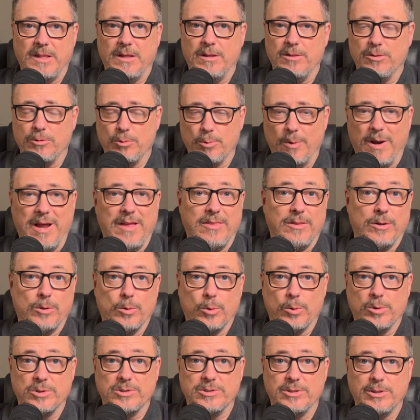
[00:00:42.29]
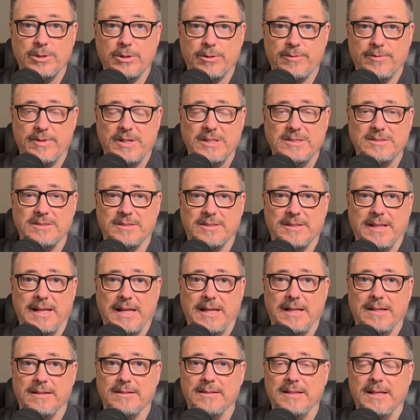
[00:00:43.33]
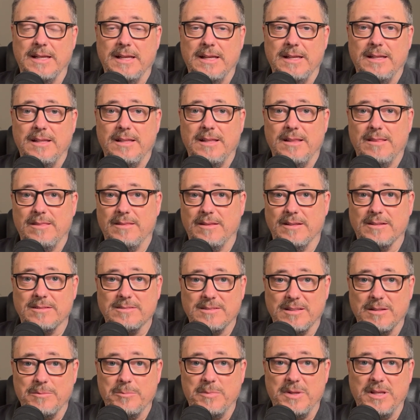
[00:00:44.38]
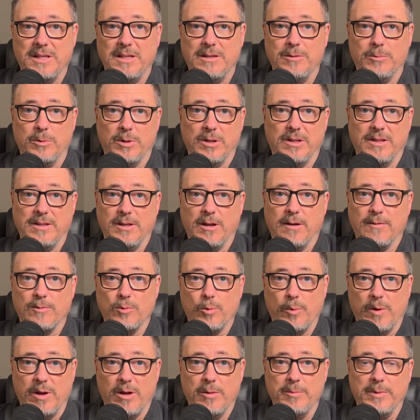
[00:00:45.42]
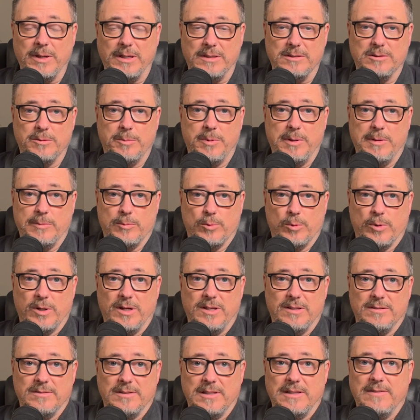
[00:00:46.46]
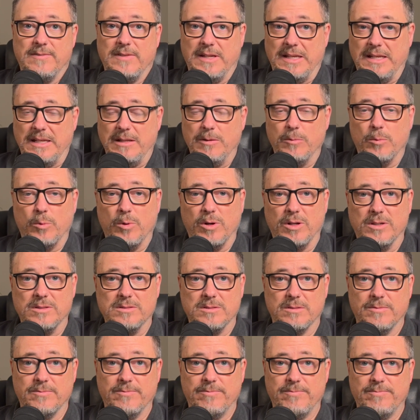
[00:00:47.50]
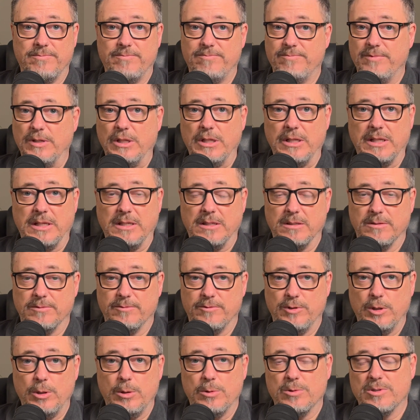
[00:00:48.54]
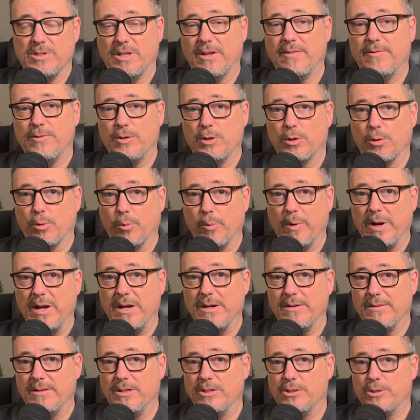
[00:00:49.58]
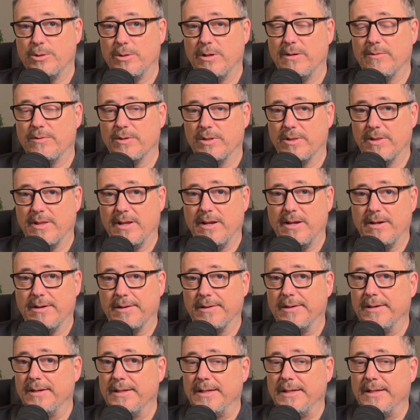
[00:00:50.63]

throughout the course of your visit. And this can be really overwhelming to people. It can leave anyone feeling confused. If you're aware that you're even there,